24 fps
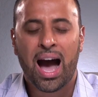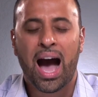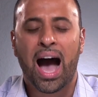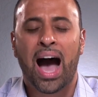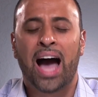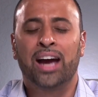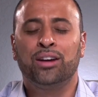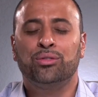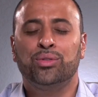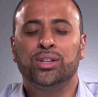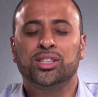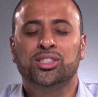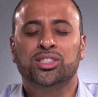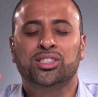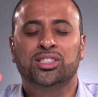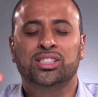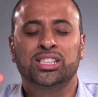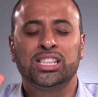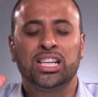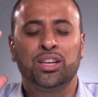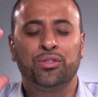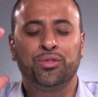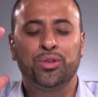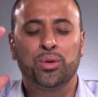I
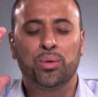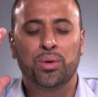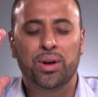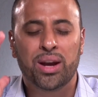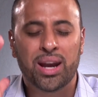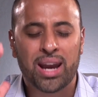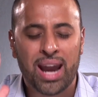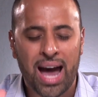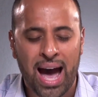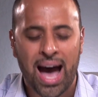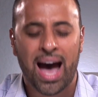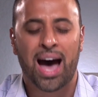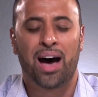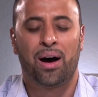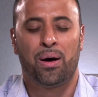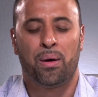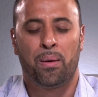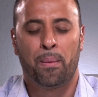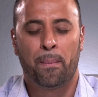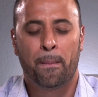receive you now